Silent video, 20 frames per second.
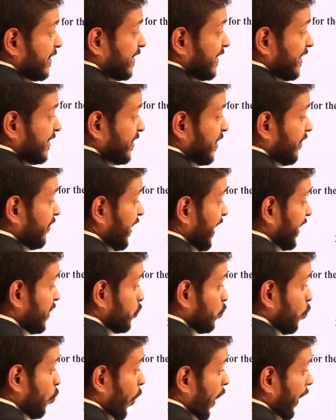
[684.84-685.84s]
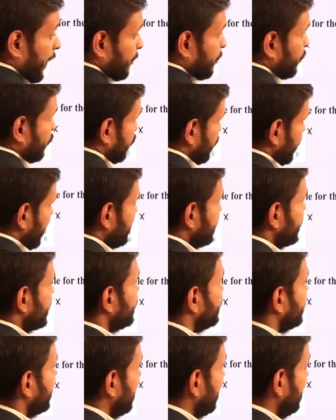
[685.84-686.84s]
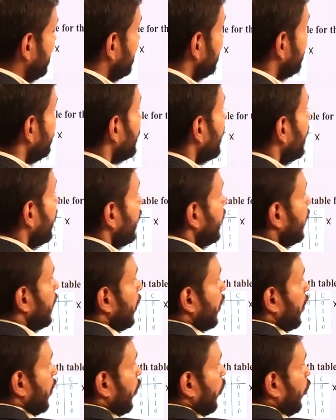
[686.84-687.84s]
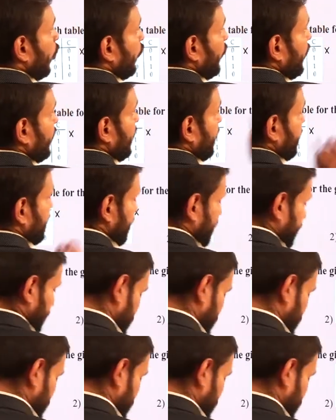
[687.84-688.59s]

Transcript: C is given as 1. So let's just check it. Over here,